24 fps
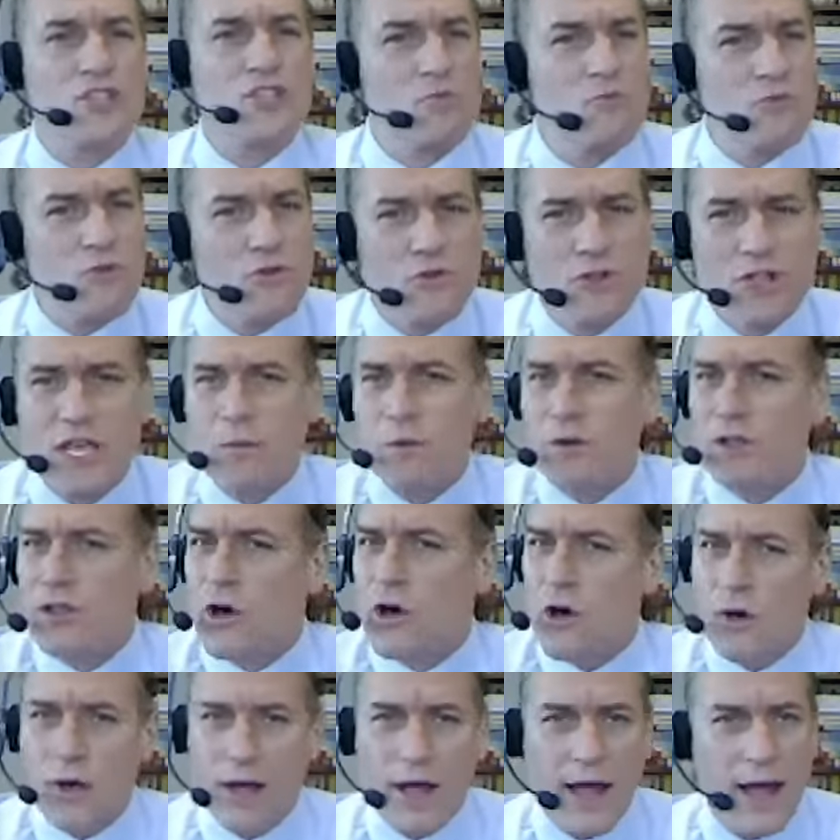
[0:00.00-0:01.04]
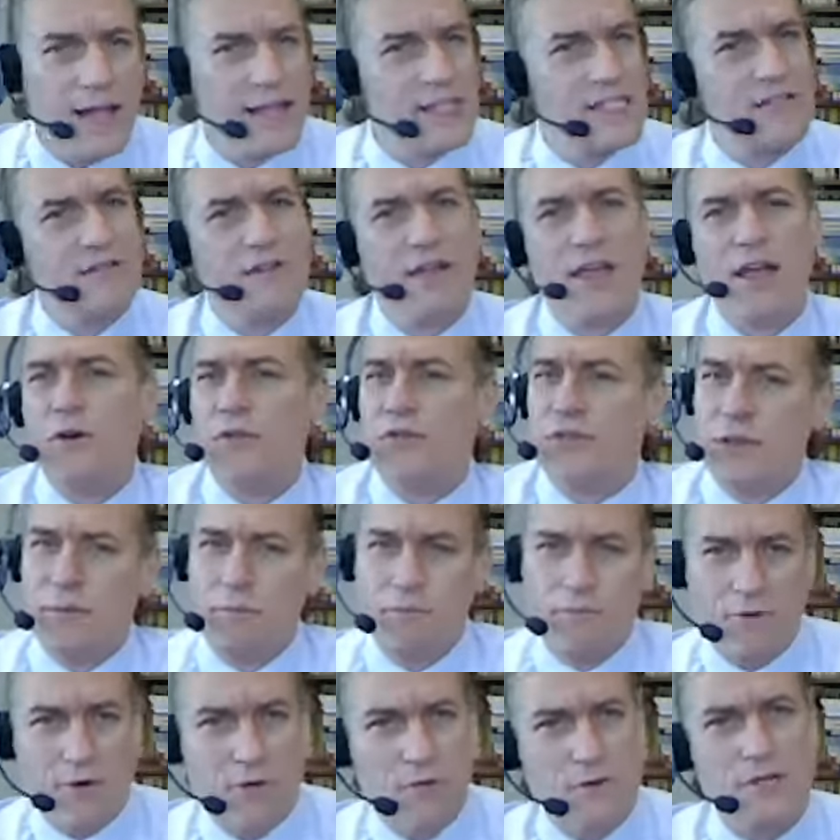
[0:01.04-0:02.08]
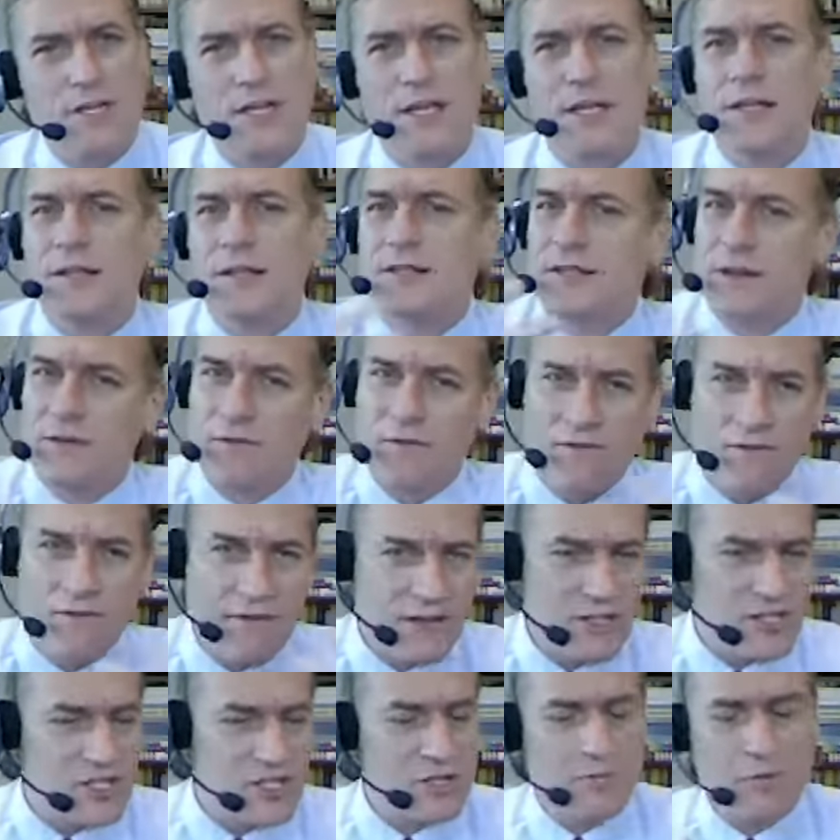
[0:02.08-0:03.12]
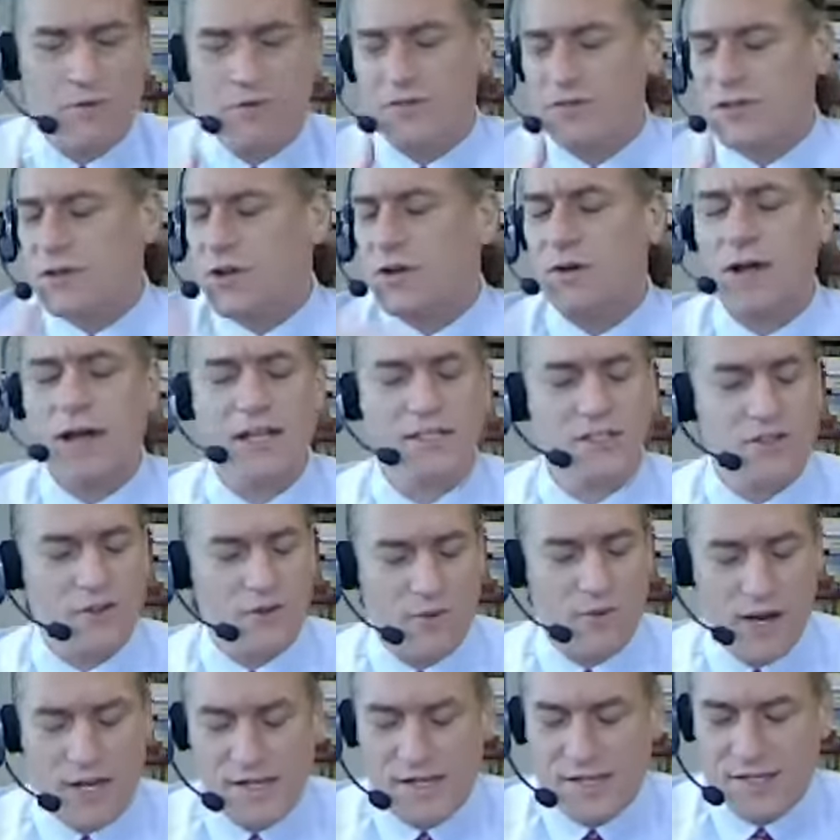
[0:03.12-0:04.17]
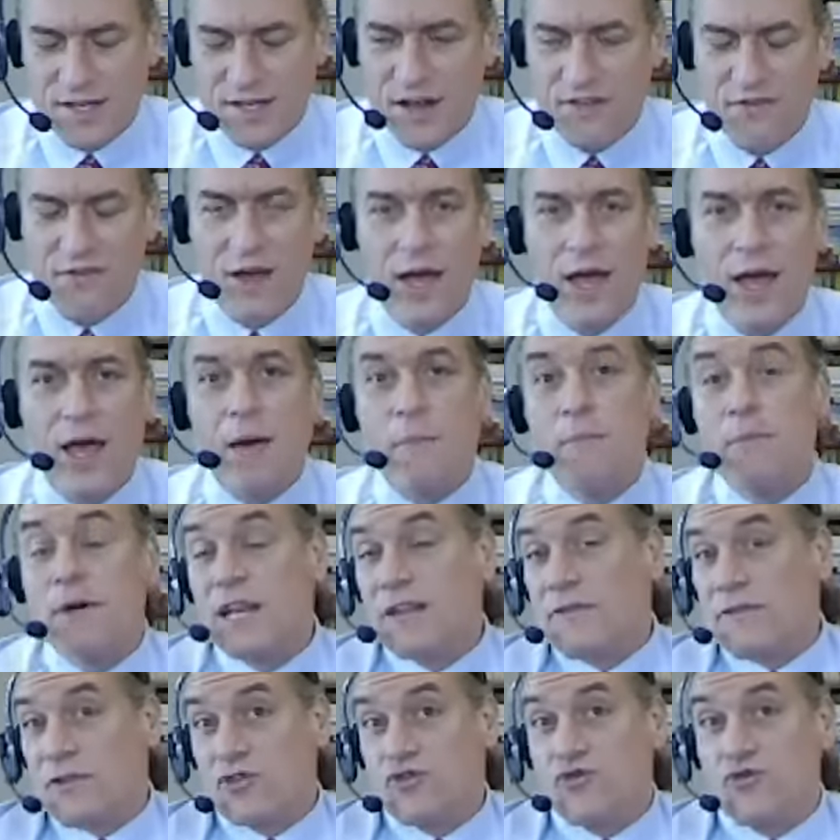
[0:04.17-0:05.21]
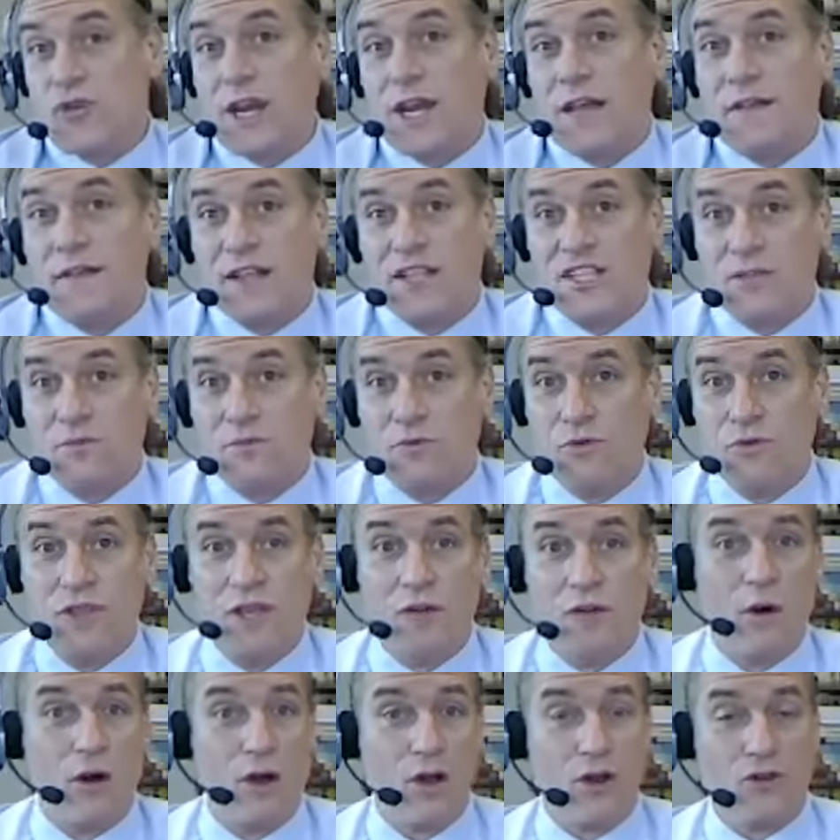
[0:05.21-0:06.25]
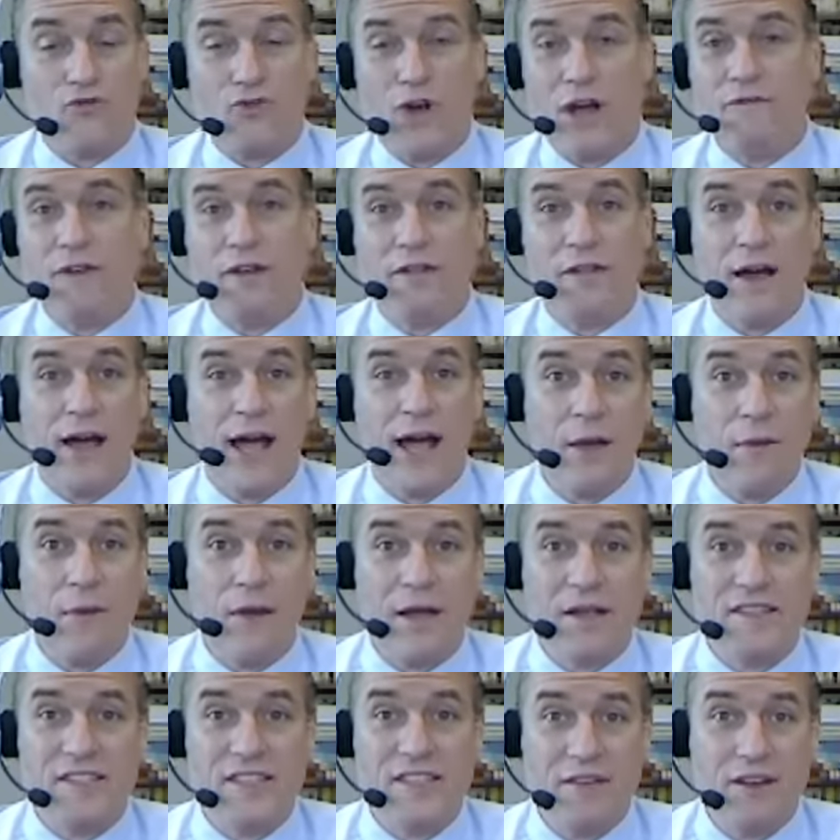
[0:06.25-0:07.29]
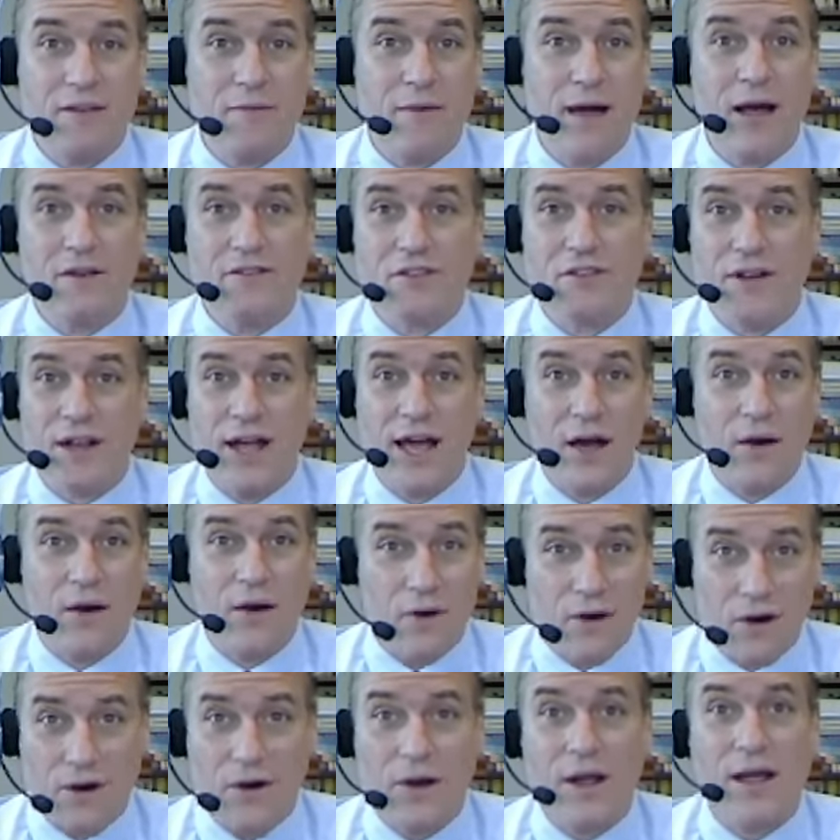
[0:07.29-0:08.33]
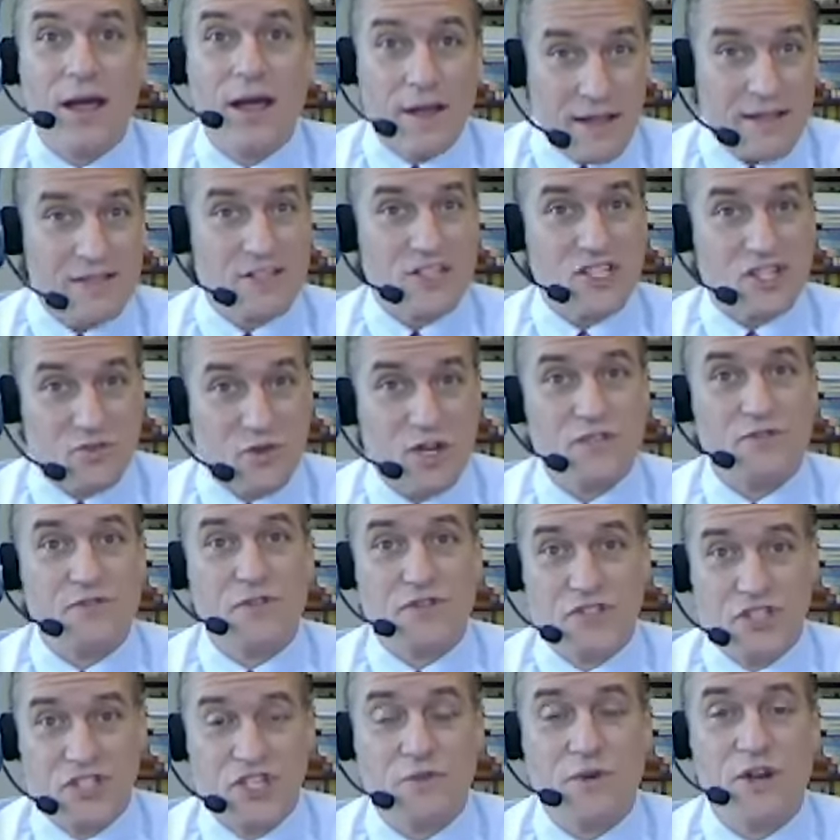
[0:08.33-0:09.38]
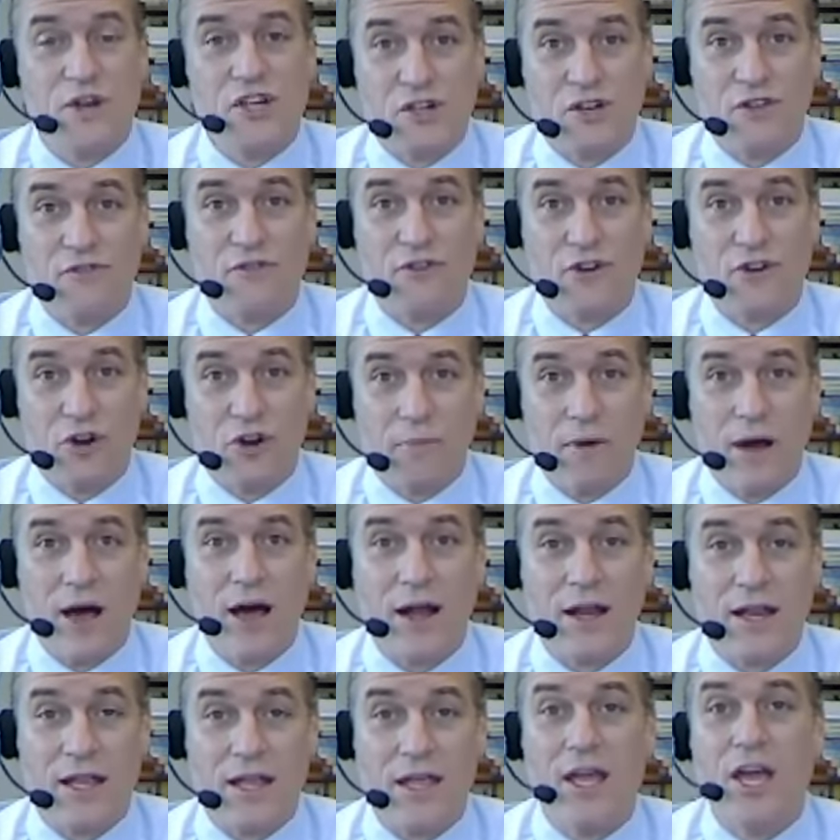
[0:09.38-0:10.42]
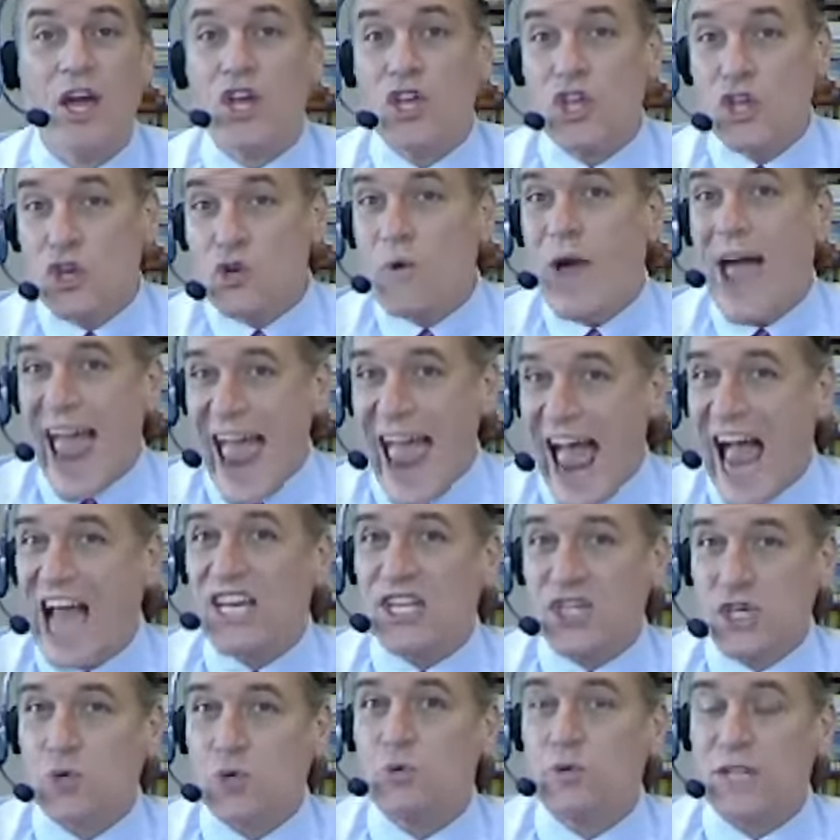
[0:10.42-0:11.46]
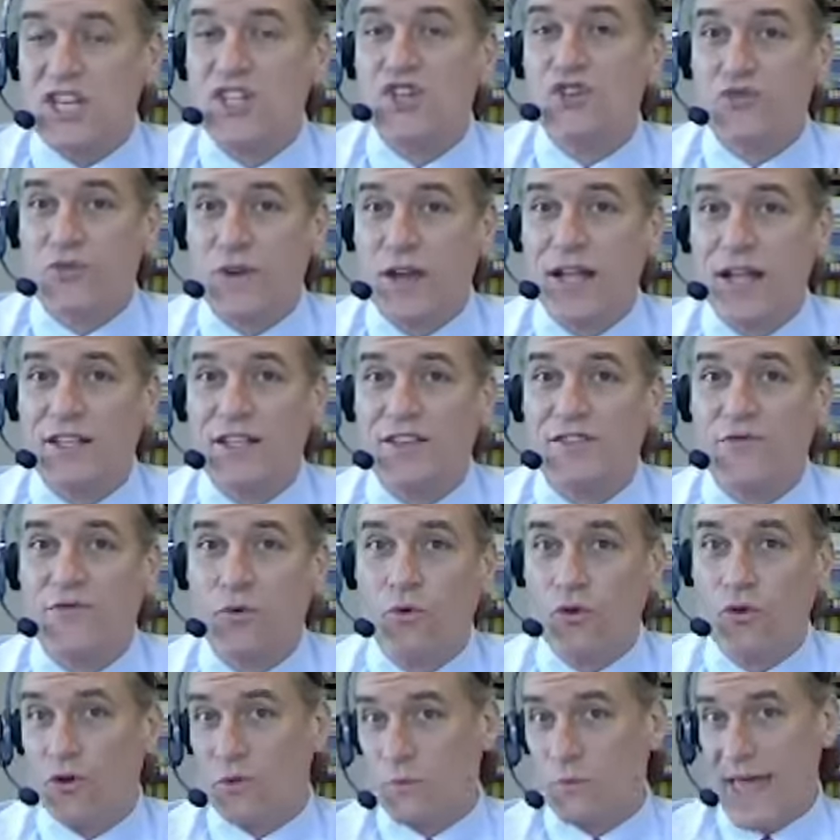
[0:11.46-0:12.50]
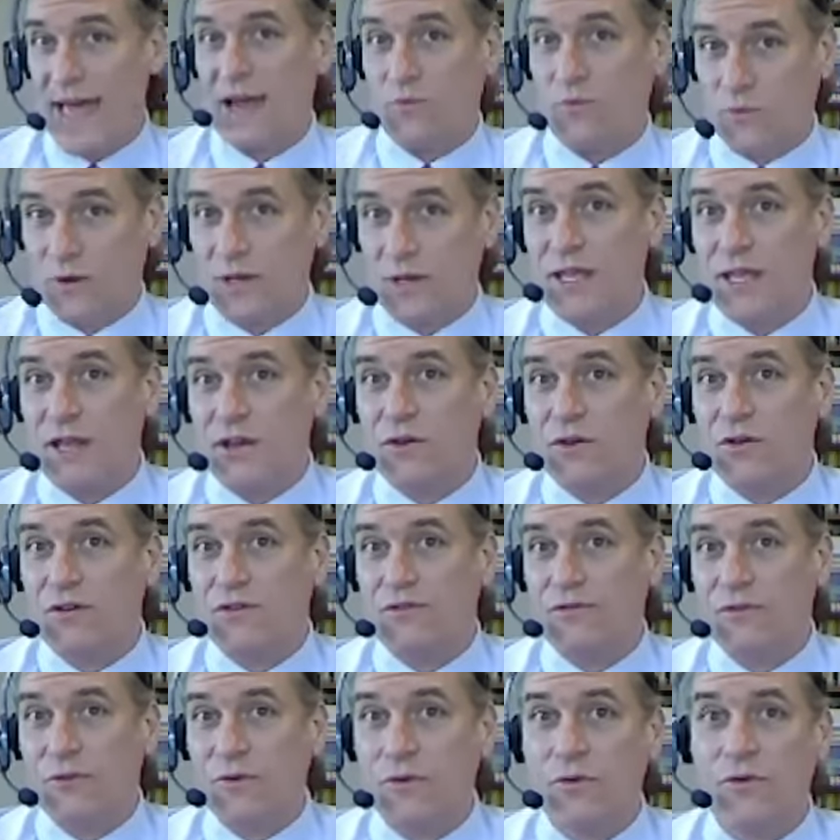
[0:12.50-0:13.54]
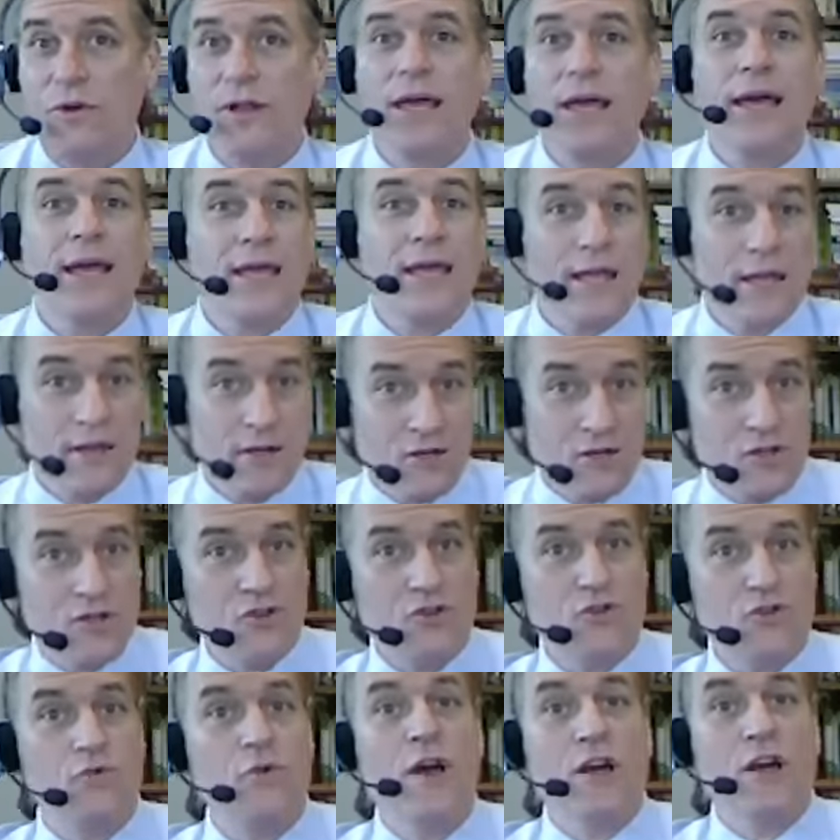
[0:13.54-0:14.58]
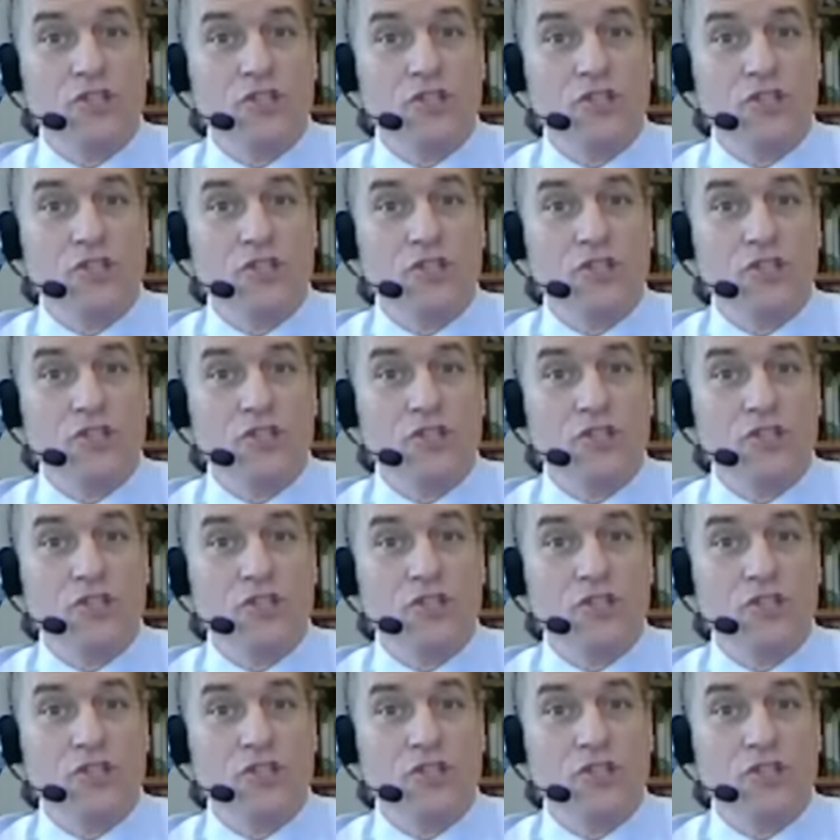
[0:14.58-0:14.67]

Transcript: smoothie with all kinds of healthy proteins and vegetables and all kinds of great stuff. But if you're drinking that smoothie while you're driving down the highway at 70 miles an hour, that's a stressful situation for your body. You actually transform that really good food into